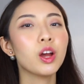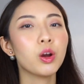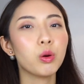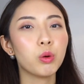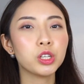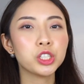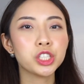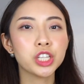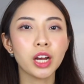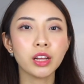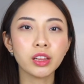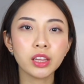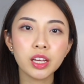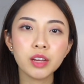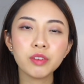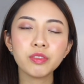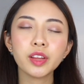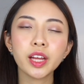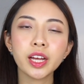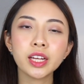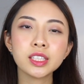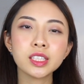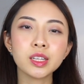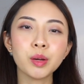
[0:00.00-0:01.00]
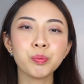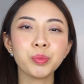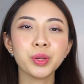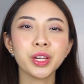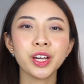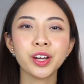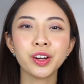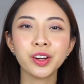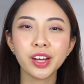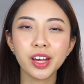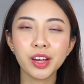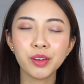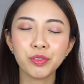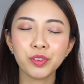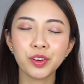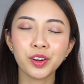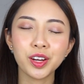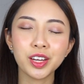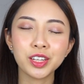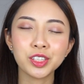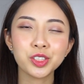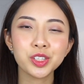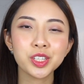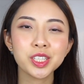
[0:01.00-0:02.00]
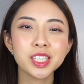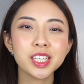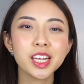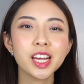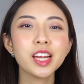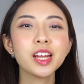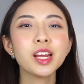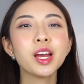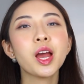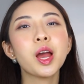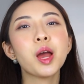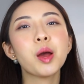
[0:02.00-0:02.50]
which I'll leave linked up here if you're interested.